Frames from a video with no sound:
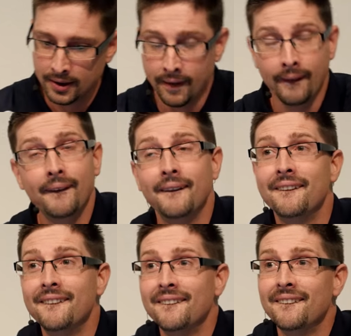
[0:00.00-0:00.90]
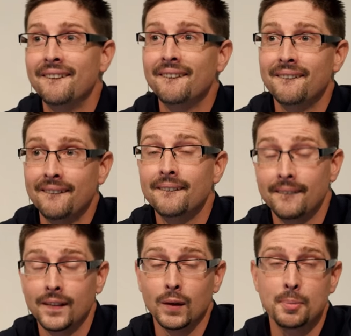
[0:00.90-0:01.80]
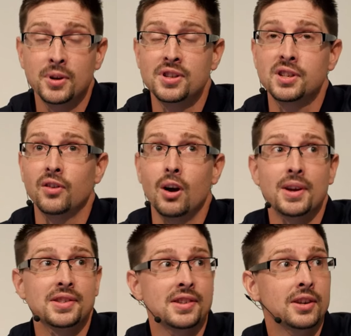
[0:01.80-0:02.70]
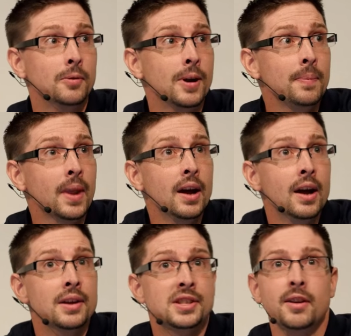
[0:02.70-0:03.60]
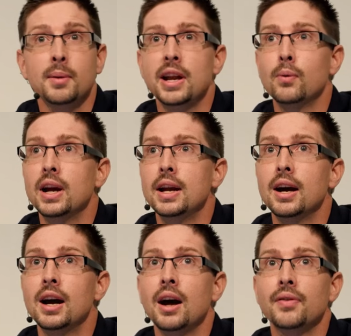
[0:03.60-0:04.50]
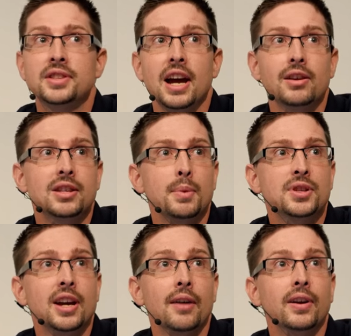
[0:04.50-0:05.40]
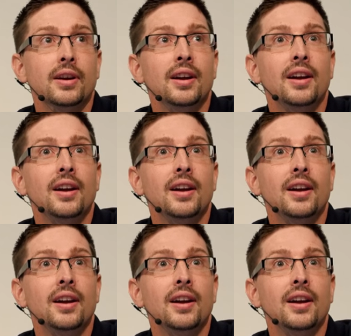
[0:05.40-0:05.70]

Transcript: Reproducible environments. Reproducible environments, that's a good one. Does everybody read the Daily WTF here?